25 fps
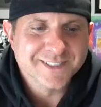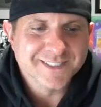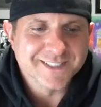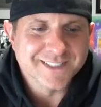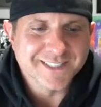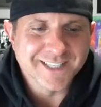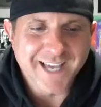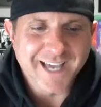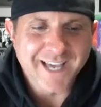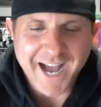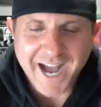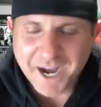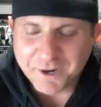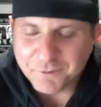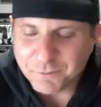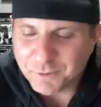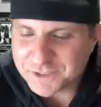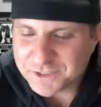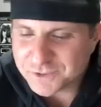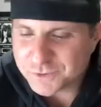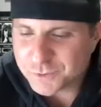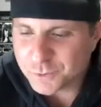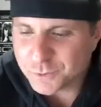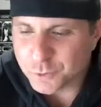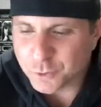Yeah, and
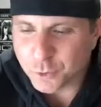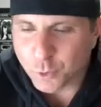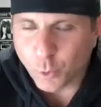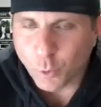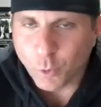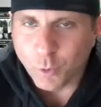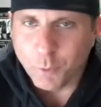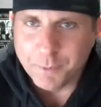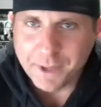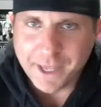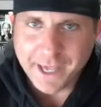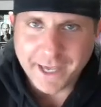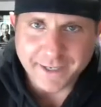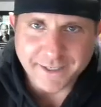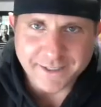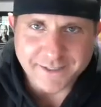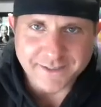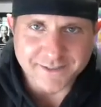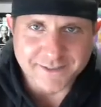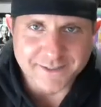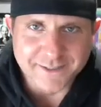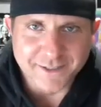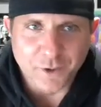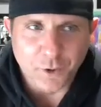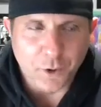what's so cool, man,
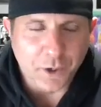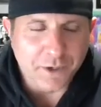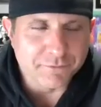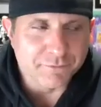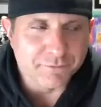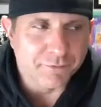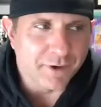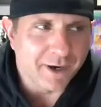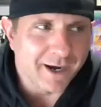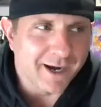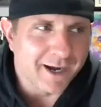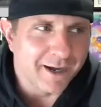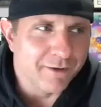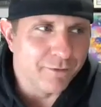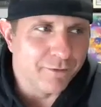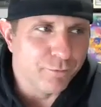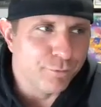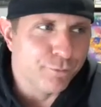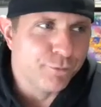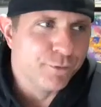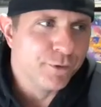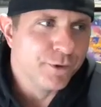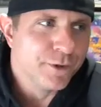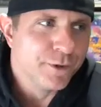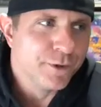is, you know, I've
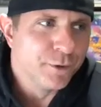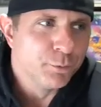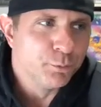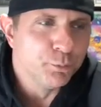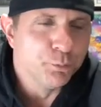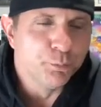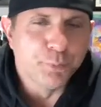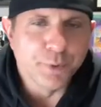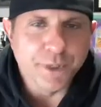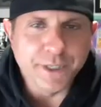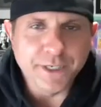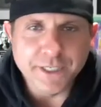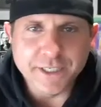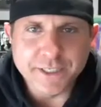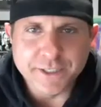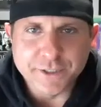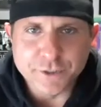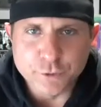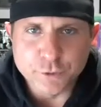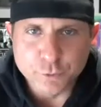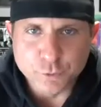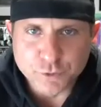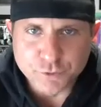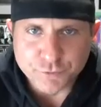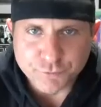I've been a
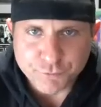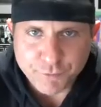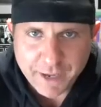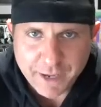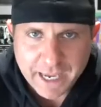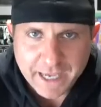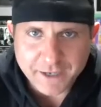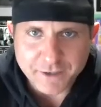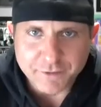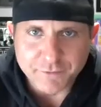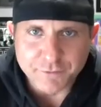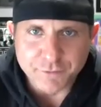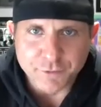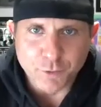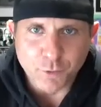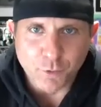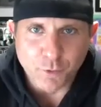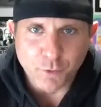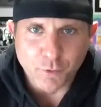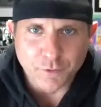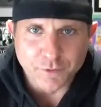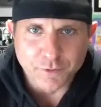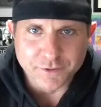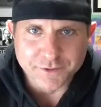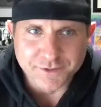huge fan of
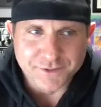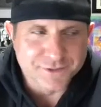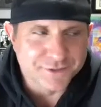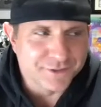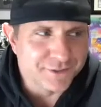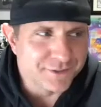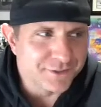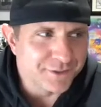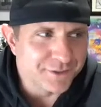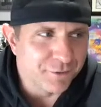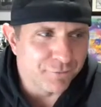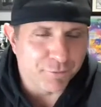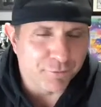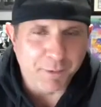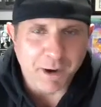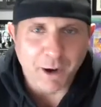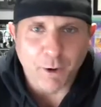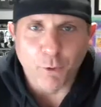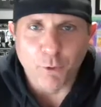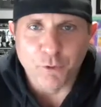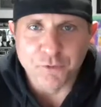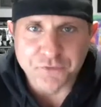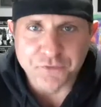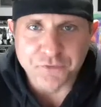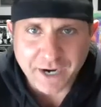yours, you know, for my
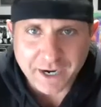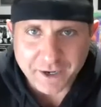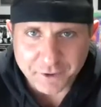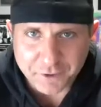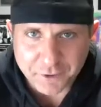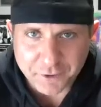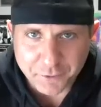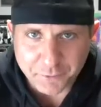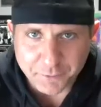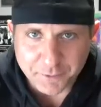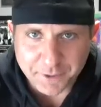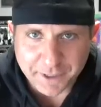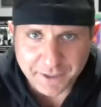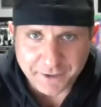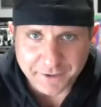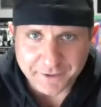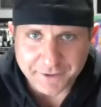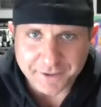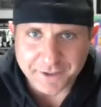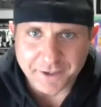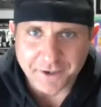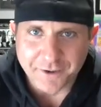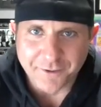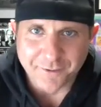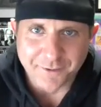whole entire career.
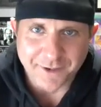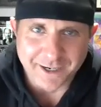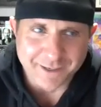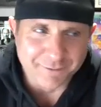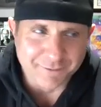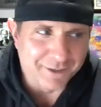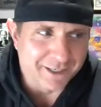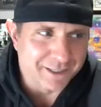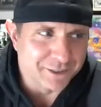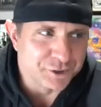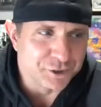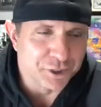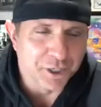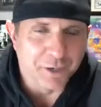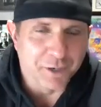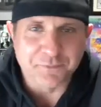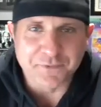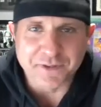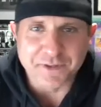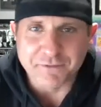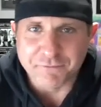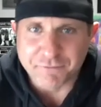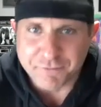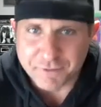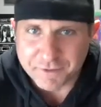You know, when I when I jumped
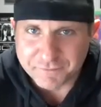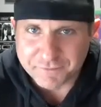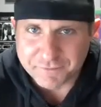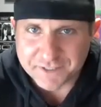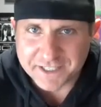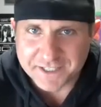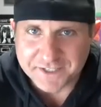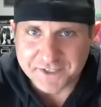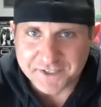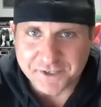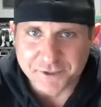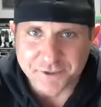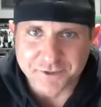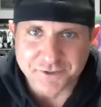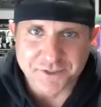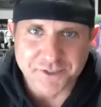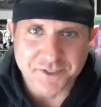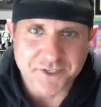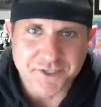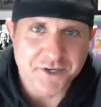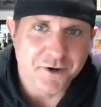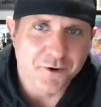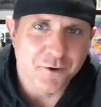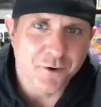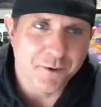in fifteen years
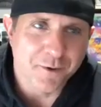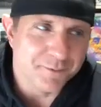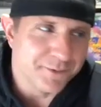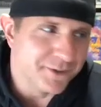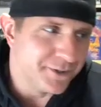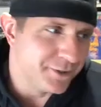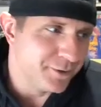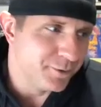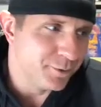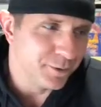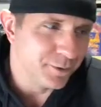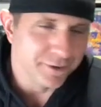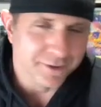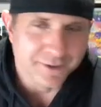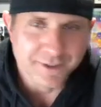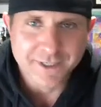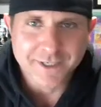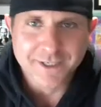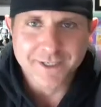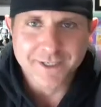ago, I mean, you were